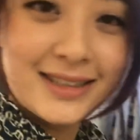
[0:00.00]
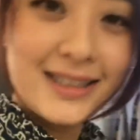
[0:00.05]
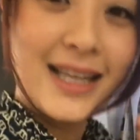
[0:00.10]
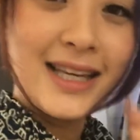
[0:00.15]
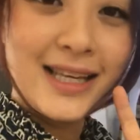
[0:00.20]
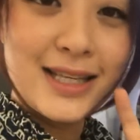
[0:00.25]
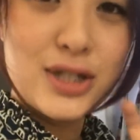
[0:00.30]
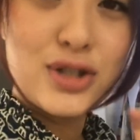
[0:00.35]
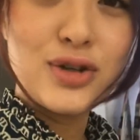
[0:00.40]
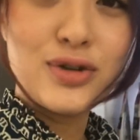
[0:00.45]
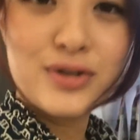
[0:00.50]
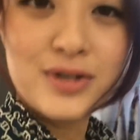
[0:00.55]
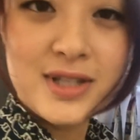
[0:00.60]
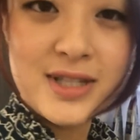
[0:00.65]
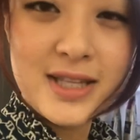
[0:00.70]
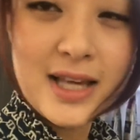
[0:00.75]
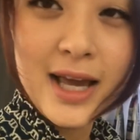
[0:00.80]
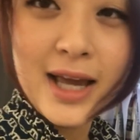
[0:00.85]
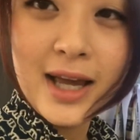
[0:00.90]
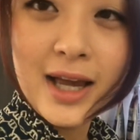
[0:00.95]
I guess you could
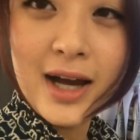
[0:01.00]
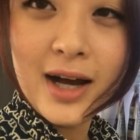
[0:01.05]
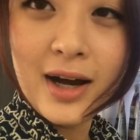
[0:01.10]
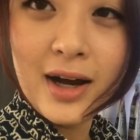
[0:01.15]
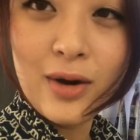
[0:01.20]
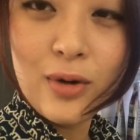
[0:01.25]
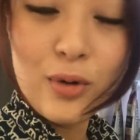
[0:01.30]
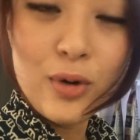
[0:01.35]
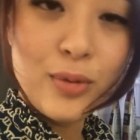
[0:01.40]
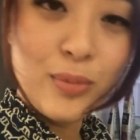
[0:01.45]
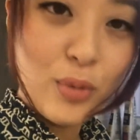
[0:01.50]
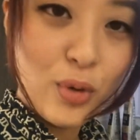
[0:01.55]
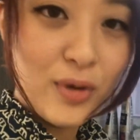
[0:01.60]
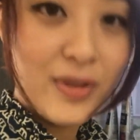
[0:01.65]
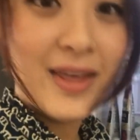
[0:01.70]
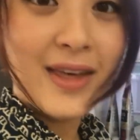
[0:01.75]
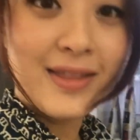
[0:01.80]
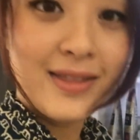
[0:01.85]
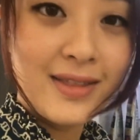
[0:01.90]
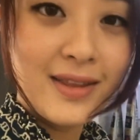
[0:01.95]
say, or more
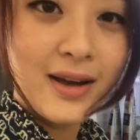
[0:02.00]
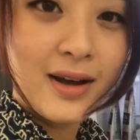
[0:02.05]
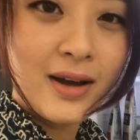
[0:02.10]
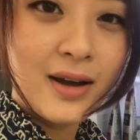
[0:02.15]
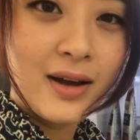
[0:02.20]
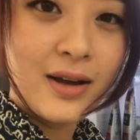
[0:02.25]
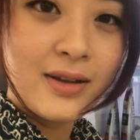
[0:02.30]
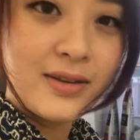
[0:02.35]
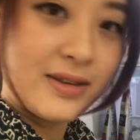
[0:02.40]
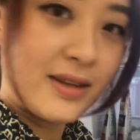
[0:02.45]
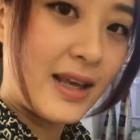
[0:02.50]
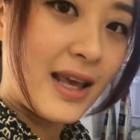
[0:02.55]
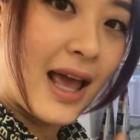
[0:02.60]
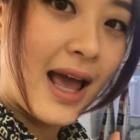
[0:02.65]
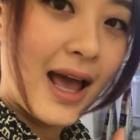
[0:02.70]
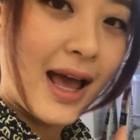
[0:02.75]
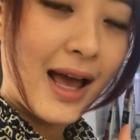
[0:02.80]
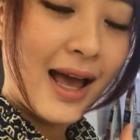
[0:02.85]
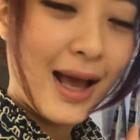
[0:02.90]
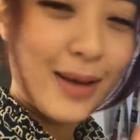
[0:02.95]
than the
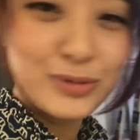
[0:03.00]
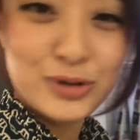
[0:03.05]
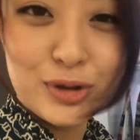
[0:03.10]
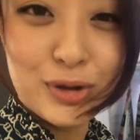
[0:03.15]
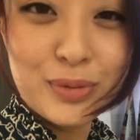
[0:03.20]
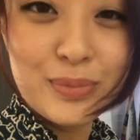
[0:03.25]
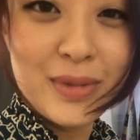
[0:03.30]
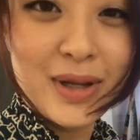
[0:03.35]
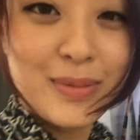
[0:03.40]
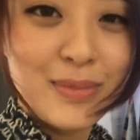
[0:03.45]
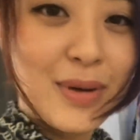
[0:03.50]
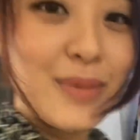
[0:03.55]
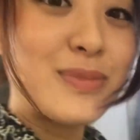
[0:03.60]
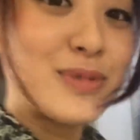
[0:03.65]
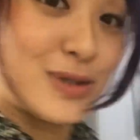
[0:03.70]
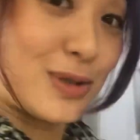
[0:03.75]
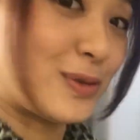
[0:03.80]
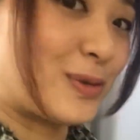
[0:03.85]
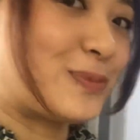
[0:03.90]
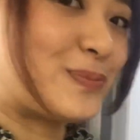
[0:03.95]
absolute minimum.
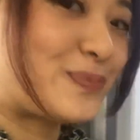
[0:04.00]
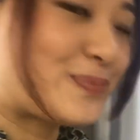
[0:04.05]
So